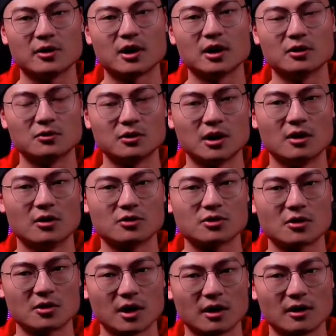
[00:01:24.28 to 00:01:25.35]
They call it the
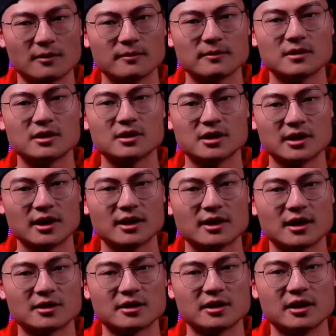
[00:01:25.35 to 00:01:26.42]
In-Art line.
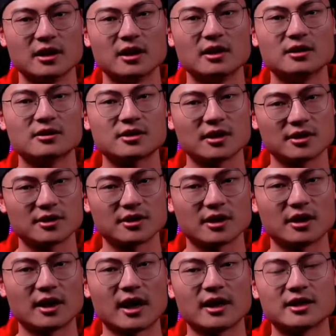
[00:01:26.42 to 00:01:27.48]
That's an
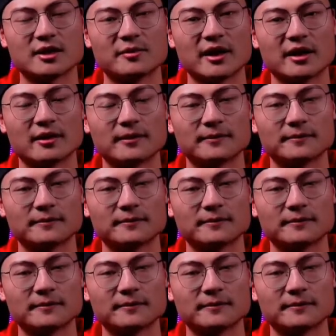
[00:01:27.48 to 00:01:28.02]
interesting name.